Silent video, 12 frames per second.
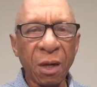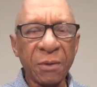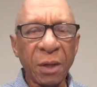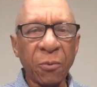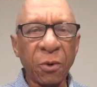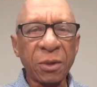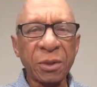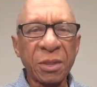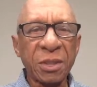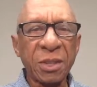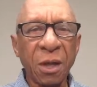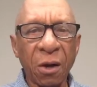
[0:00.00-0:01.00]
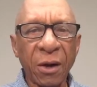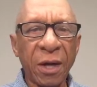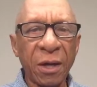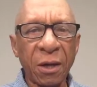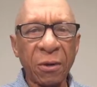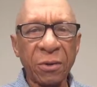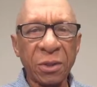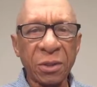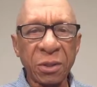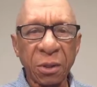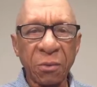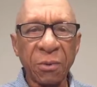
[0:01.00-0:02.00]
They work in the CRA area,
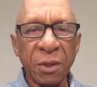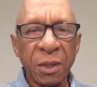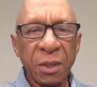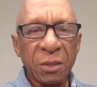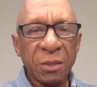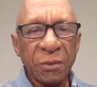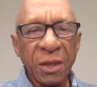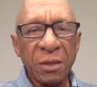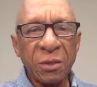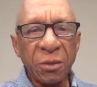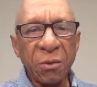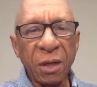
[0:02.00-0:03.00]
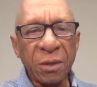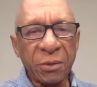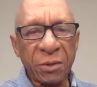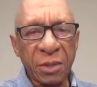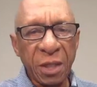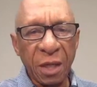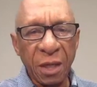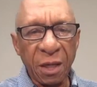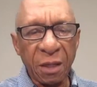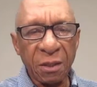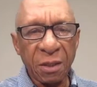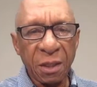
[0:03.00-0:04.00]
so they do
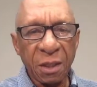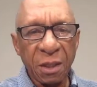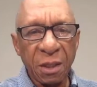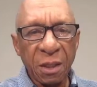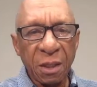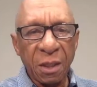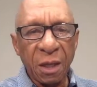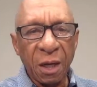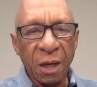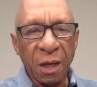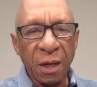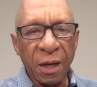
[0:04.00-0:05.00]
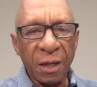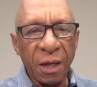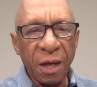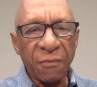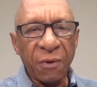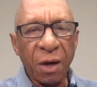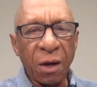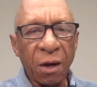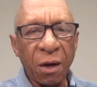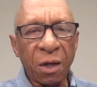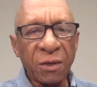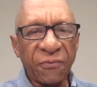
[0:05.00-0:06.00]
understand and have a
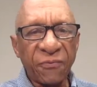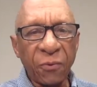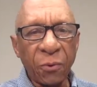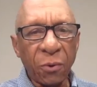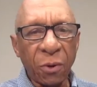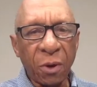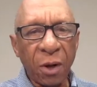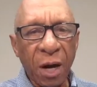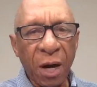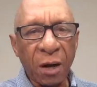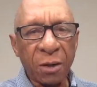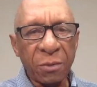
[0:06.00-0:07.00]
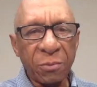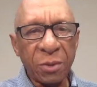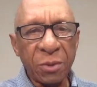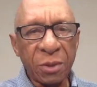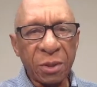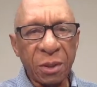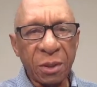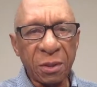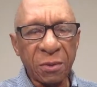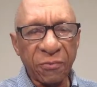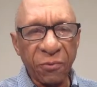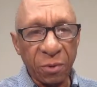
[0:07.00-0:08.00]
heart for our
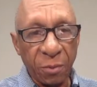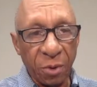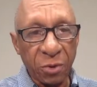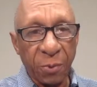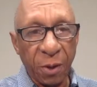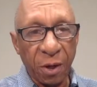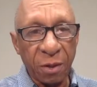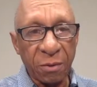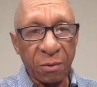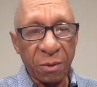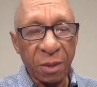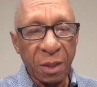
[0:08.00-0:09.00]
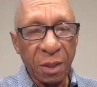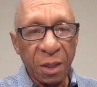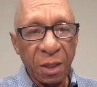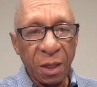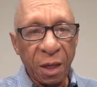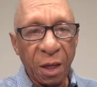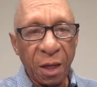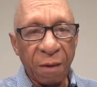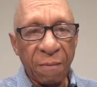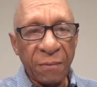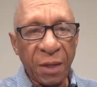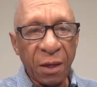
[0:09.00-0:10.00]
communities for the most part.
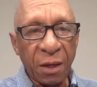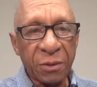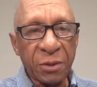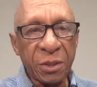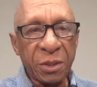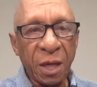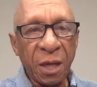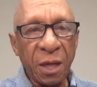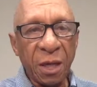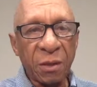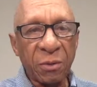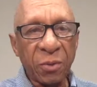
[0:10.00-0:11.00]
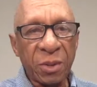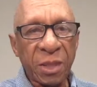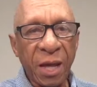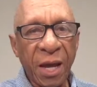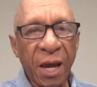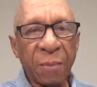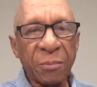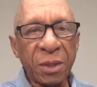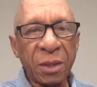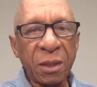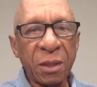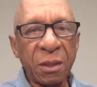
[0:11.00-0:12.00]
They understand what's
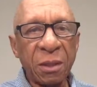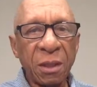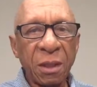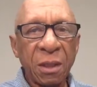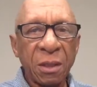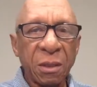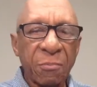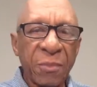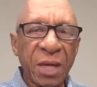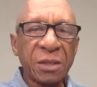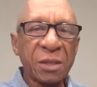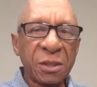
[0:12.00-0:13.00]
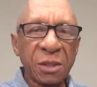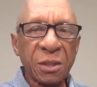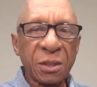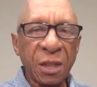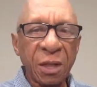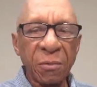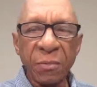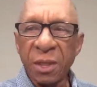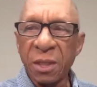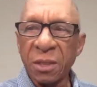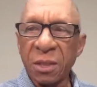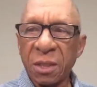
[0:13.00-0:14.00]
happening, the messages that are
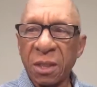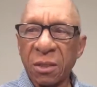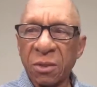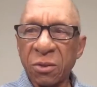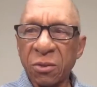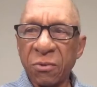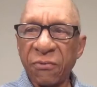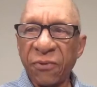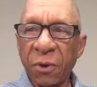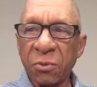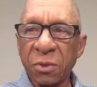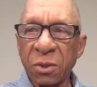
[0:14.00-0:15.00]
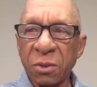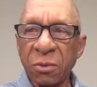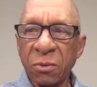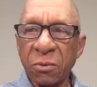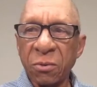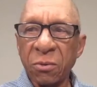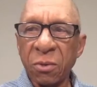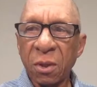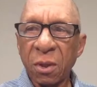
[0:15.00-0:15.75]
being sent to folks who